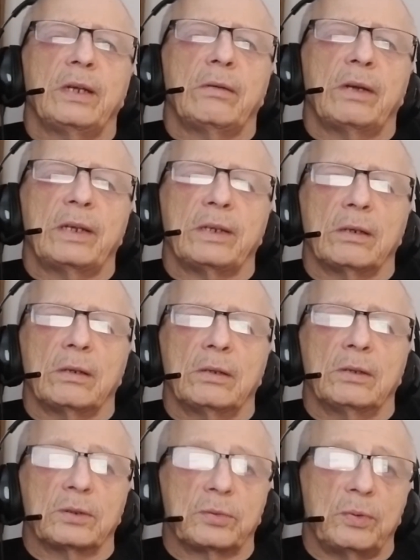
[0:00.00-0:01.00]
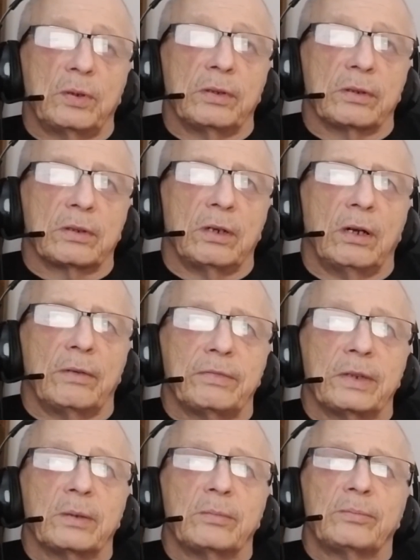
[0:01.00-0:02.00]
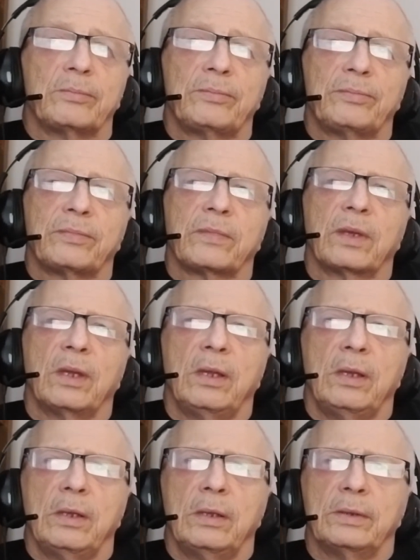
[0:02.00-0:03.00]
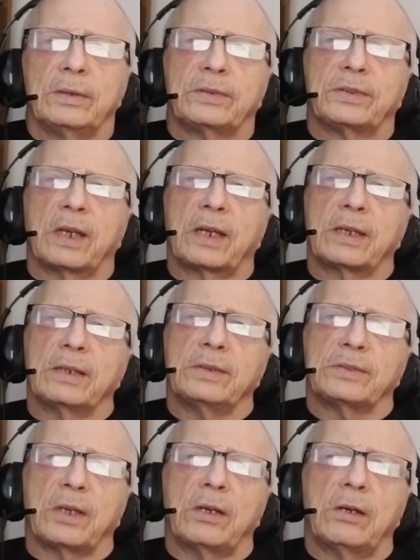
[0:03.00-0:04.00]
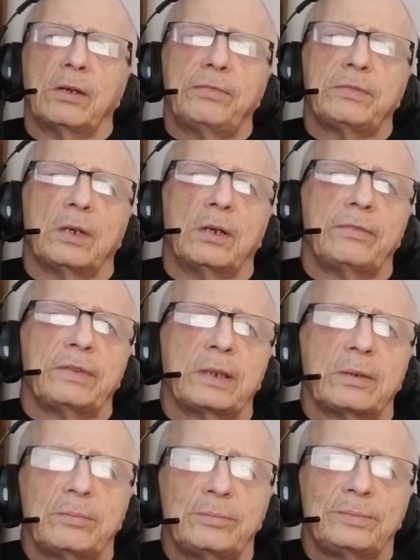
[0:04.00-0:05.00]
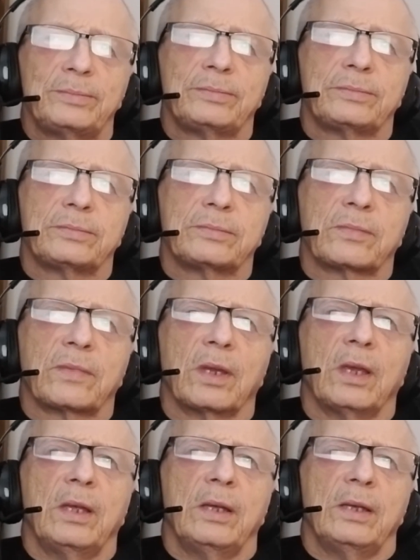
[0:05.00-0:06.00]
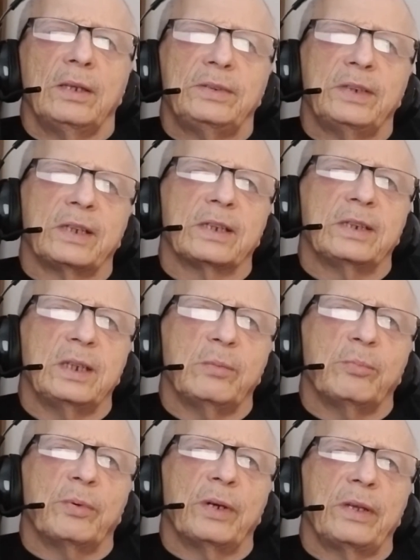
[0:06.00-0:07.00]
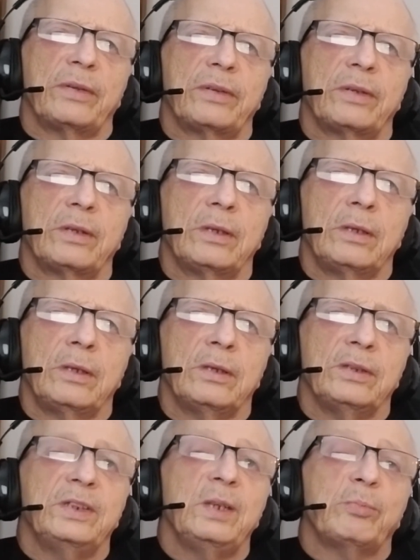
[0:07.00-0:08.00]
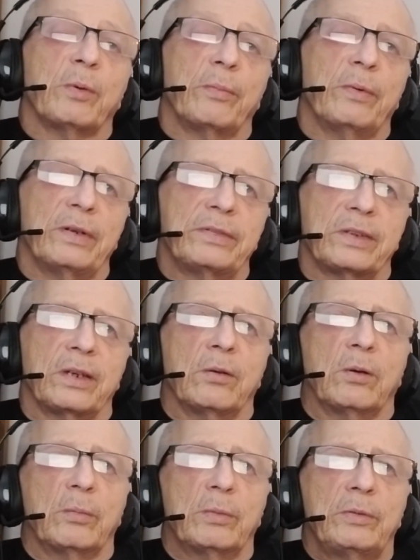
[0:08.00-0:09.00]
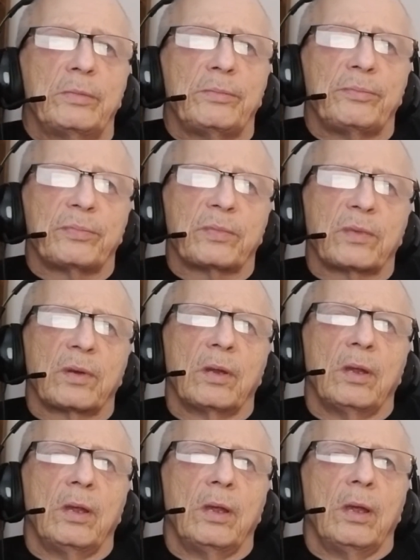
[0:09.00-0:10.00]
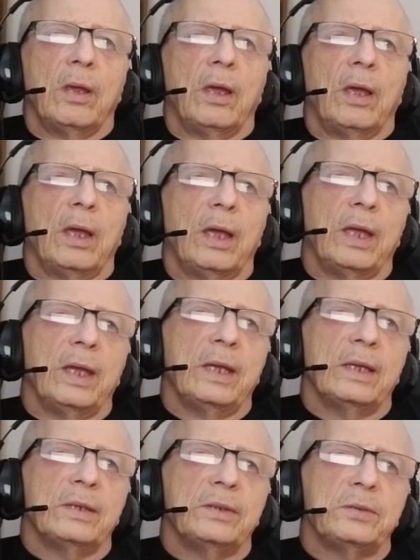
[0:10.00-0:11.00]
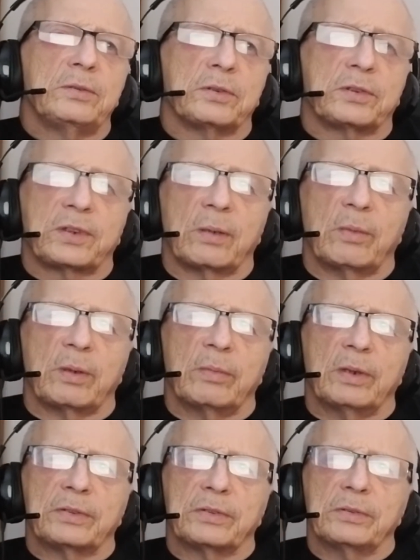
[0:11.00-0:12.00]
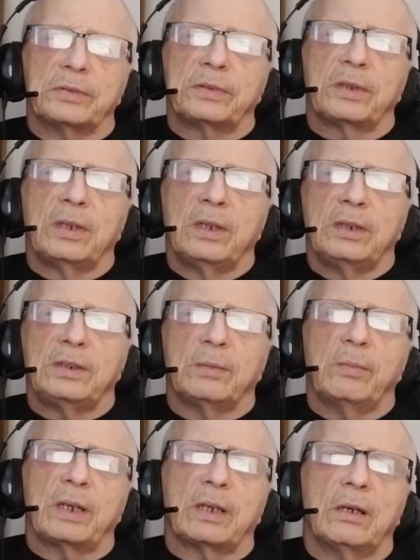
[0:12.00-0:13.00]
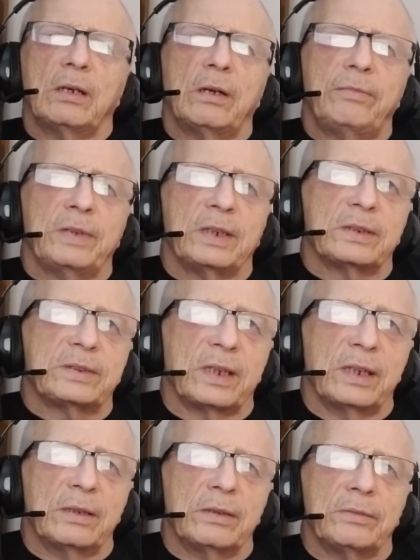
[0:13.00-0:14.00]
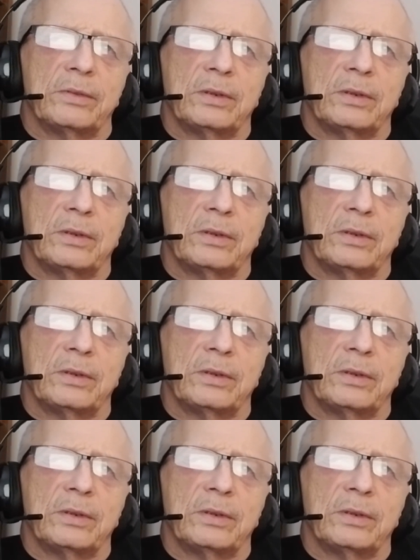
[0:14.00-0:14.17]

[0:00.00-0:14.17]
out of your lungs while you're coughing. The second is a huff coughing. Take a deep breath, deeper breath than normal, and use your stomach muscles to make a huffing sound